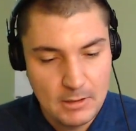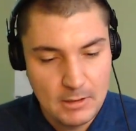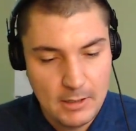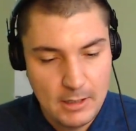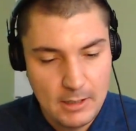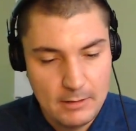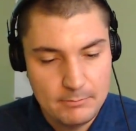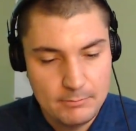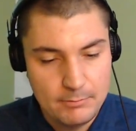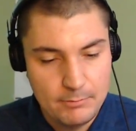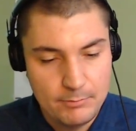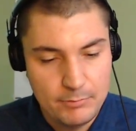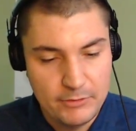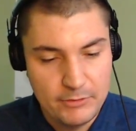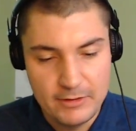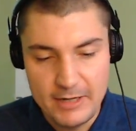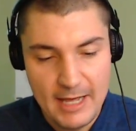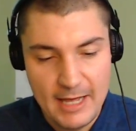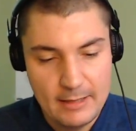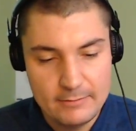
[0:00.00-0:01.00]
Uh, but
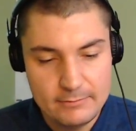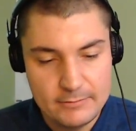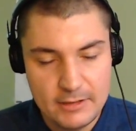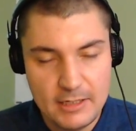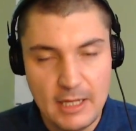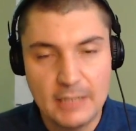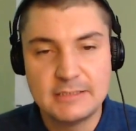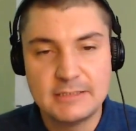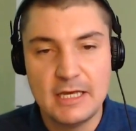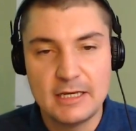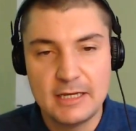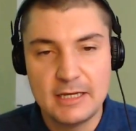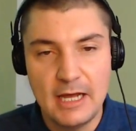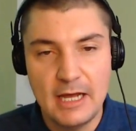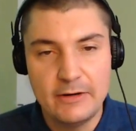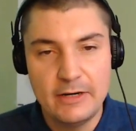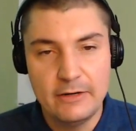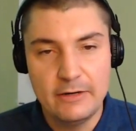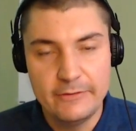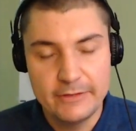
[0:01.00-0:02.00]
they're not they're not taking
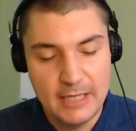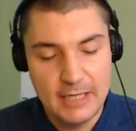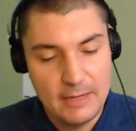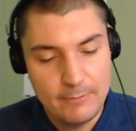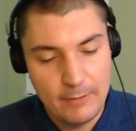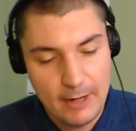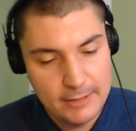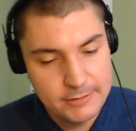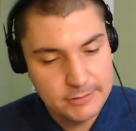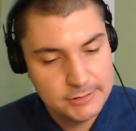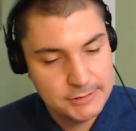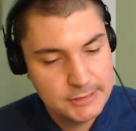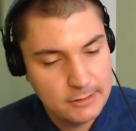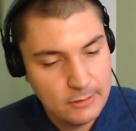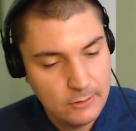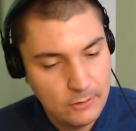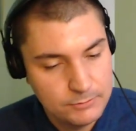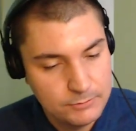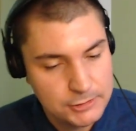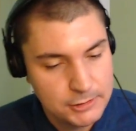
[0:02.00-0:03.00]
out Aaron the game Rodgers at home.